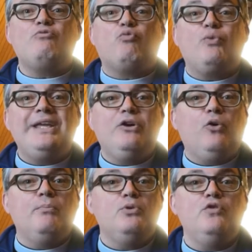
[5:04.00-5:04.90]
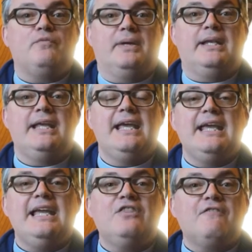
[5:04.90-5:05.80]
real movement
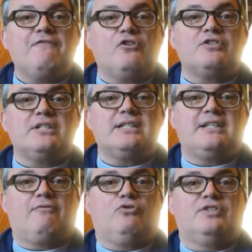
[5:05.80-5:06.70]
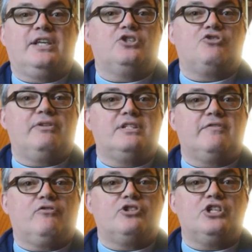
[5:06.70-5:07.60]
in the first several
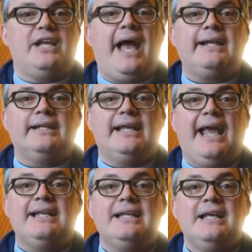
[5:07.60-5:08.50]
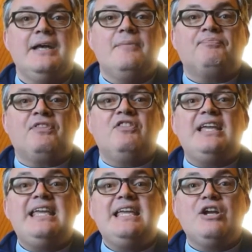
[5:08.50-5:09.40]
centuries of Christianity. And
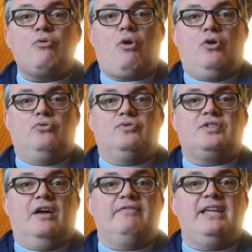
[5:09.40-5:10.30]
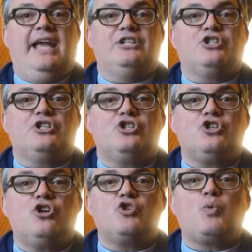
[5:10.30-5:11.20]
the heroes of the ancient
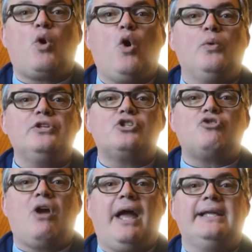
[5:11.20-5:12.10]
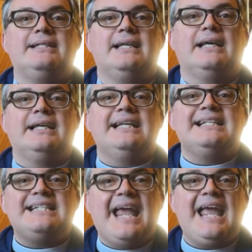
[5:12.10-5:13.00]
church were always trying to
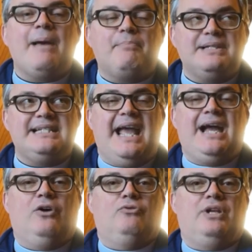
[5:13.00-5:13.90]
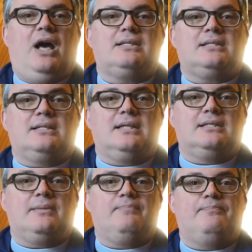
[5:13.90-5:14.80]
tamp down
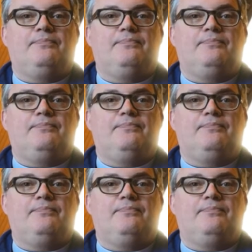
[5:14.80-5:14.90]
Gnosticism.